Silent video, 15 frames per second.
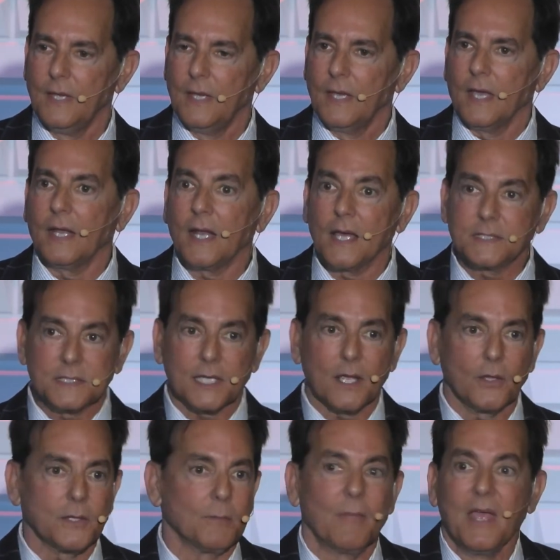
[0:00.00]
And I'd
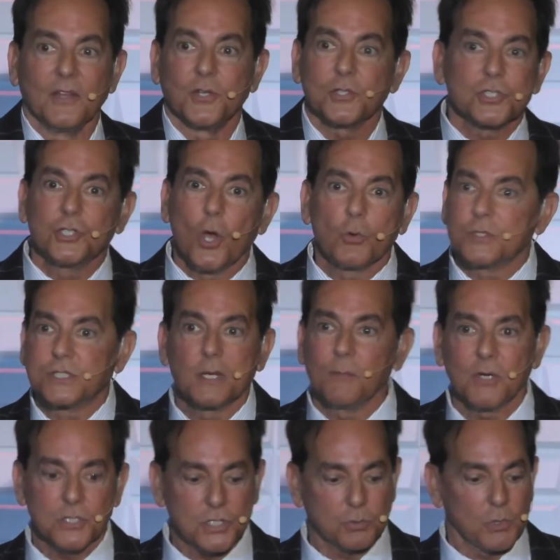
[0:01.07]
tell them, there's no
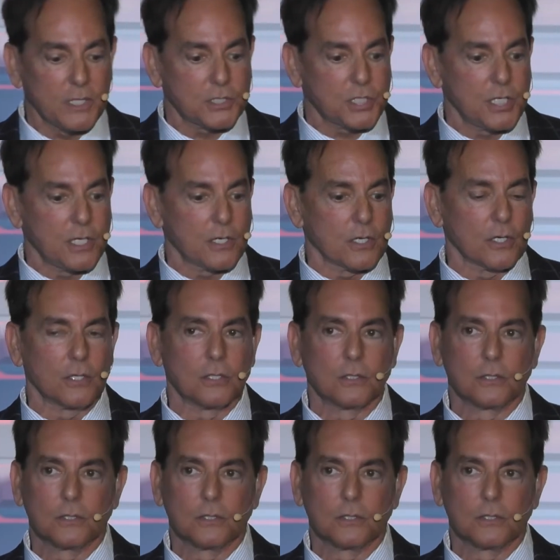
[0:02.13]
dimmer switch here.